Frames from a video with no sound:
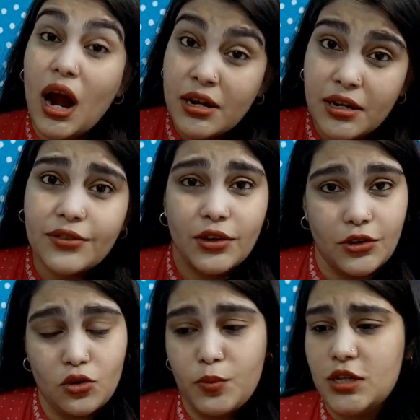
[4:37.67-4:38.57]
under
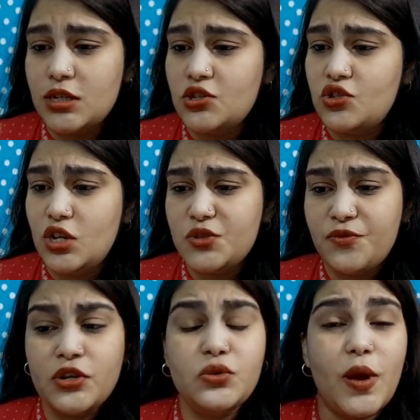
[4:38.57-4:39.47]
30 rupees it's
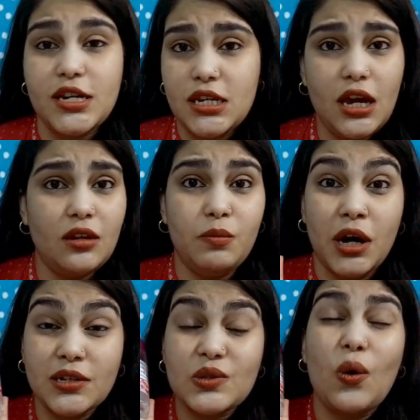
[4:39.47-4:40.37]
just for 28
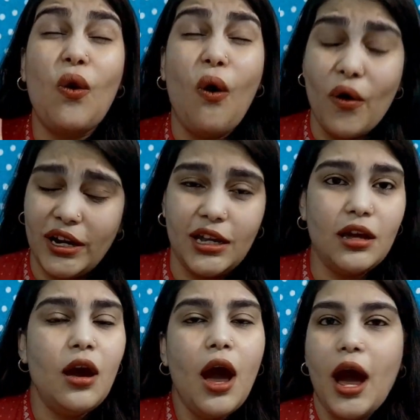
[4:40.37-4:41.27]
bucks only